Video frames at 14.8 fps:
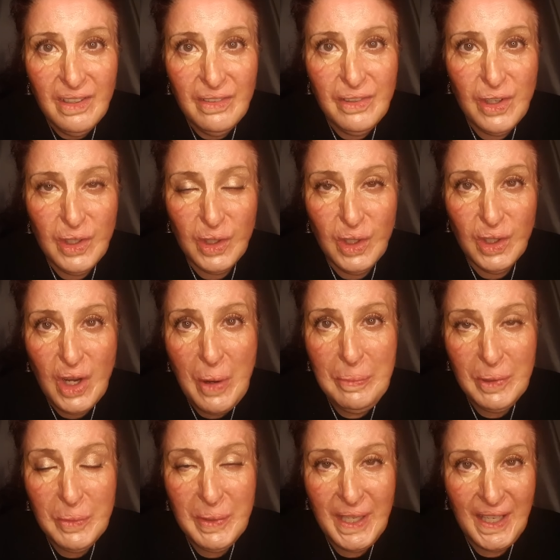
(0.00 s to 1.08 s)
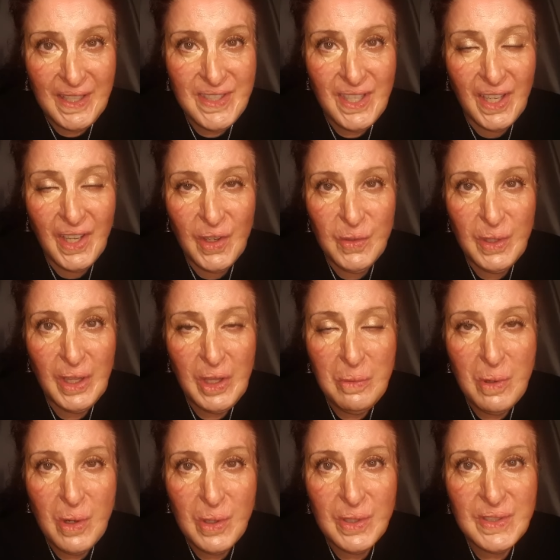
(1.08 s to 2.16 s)
For a good couple of weeks, I really
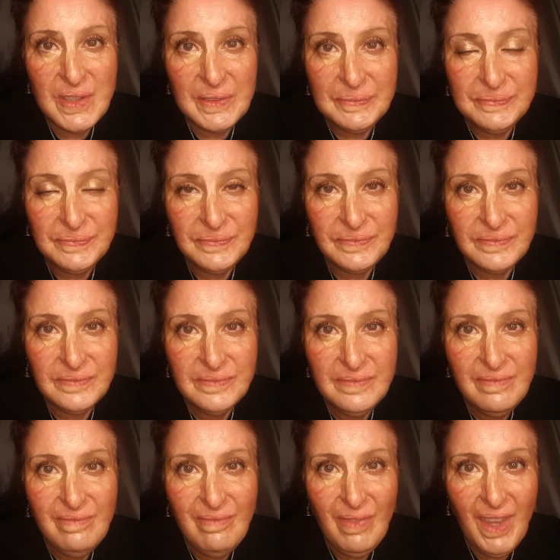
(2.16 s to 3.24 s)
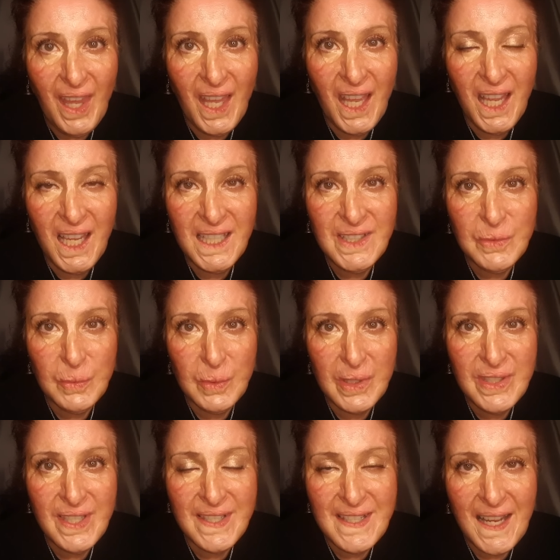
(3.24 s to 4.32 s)
was. And
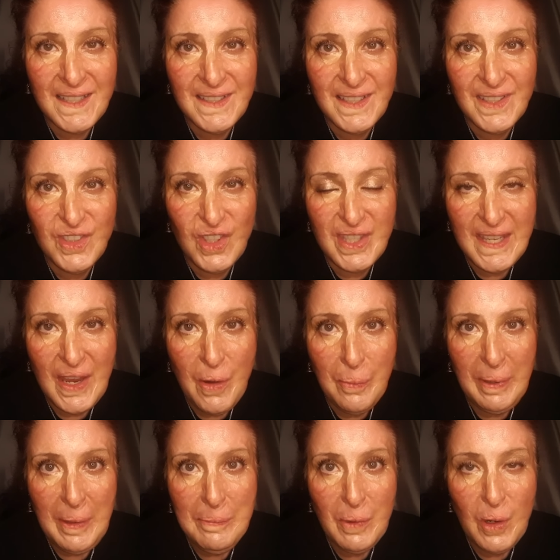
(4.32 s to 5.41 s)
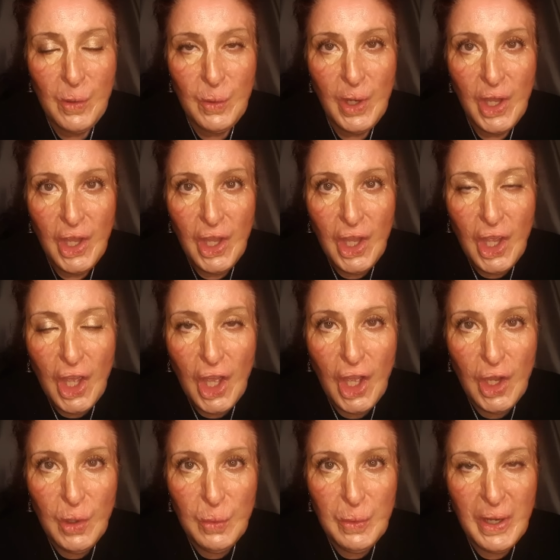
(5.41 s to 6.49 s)
once I started to tell people
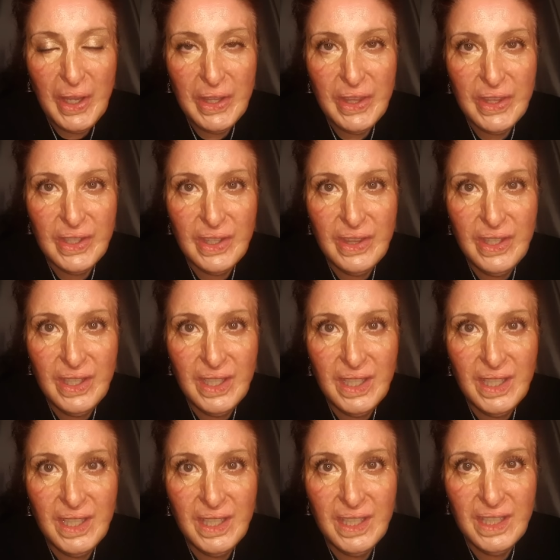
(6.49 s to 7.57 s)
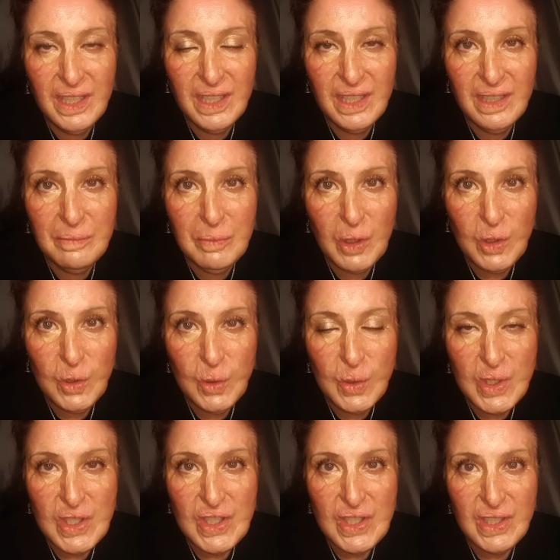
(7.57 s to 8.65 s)
out with a
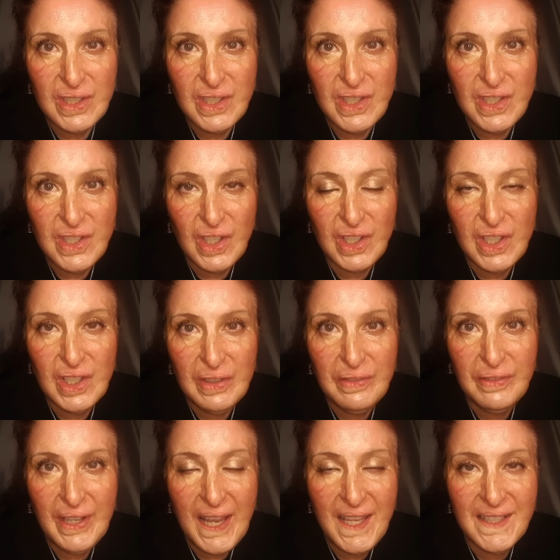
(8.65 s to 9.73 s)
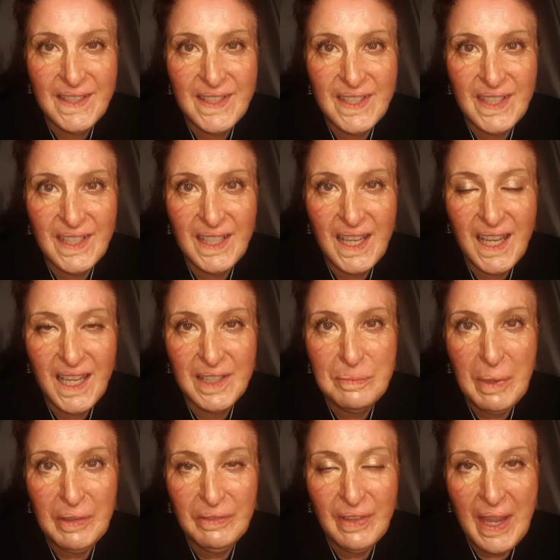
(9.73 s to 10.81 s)
close circle of friends and
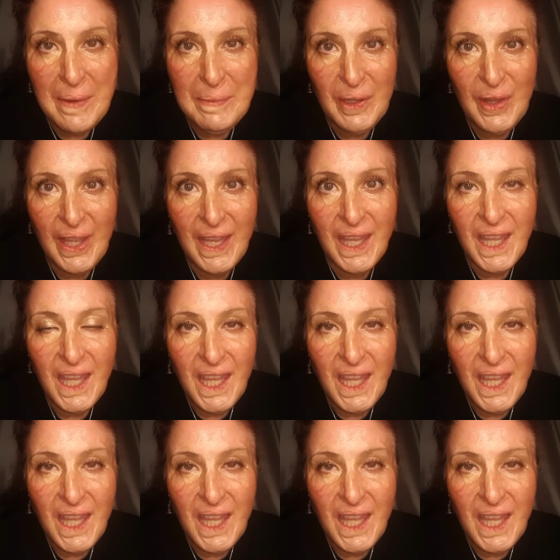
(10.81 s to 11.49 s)
my family,